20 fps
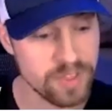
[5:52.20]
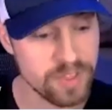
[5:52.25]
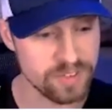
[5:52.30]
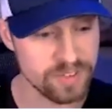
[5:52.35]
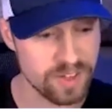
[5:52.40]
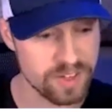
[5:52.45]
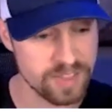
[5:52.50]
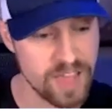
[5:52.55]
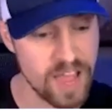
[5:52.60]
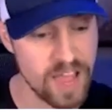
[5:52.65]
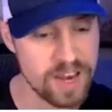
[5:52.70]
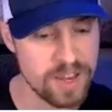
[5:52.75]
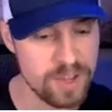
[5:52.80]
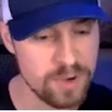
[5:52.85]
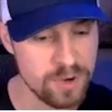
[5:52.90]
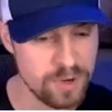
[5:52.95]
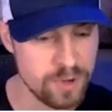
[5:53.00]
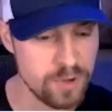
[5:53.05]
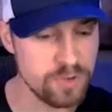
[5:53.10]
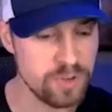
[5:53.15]
and things like that,
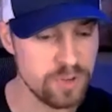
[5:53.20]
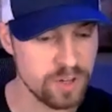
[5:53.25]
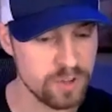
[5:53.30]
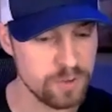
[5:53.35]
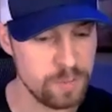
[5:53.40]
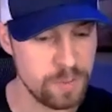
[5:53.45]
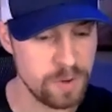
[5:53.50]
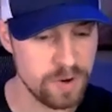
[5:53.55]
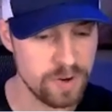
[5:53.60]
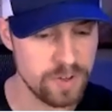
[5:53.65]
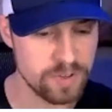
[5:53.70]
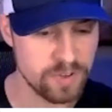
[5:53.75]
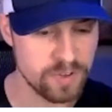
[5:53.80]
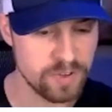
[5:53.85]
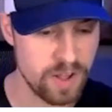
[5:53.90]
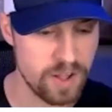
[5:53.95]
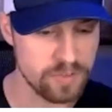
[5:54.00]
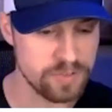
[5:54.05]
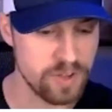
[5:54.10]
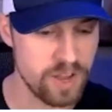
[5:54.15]
you can use an Experience
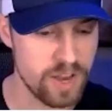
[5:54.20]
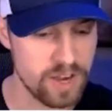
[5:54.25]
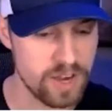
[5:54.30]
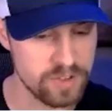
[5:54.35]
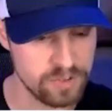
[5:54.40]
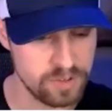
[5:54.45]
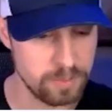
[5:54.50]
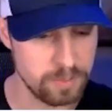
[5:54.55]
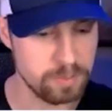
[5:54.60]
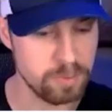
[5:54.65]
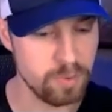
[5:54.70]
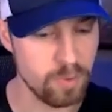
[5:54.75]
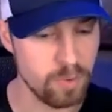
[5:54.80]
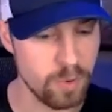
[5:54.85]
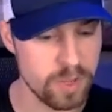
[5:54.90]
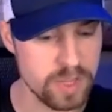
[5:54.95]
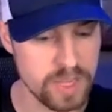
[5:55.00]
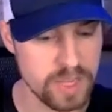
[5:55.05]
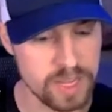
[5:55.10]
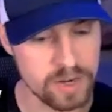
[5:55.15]
Cloud site as an
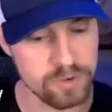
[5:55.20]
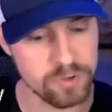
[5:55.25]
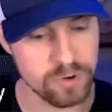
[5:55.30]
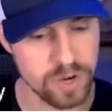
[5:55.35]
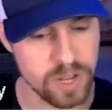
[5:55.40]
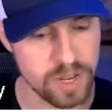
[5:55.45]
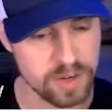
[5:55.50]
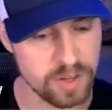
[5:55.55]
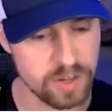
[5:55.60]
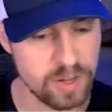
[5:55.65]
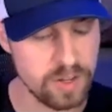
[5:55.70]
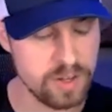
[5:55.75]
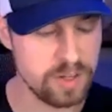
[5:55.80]
employee intranet